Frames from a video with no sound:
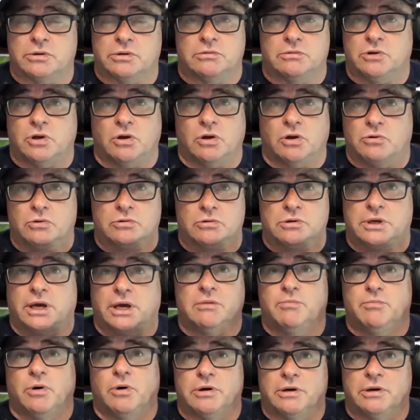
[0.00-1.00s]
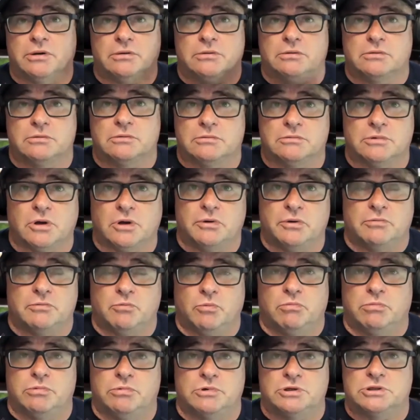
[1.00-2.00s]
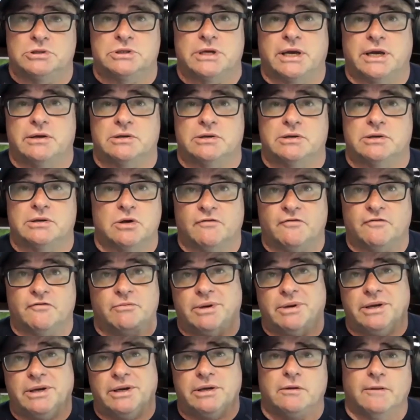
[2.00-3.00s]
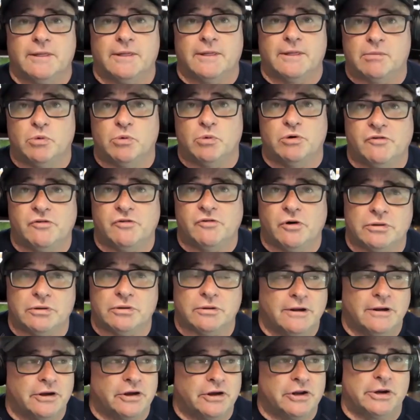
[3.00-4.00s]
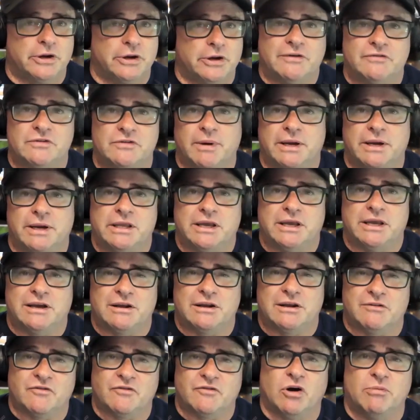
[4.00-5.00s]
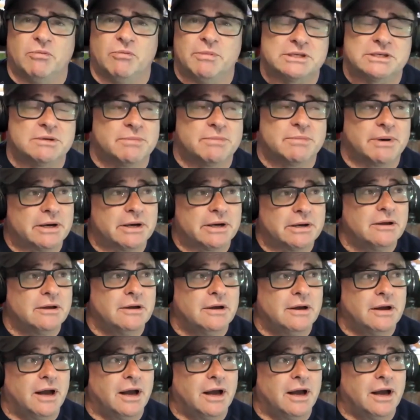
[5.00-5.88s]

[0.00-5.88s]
You don't look down upon it, and just say it's not for me and move on. You don't have to make negative comments about it.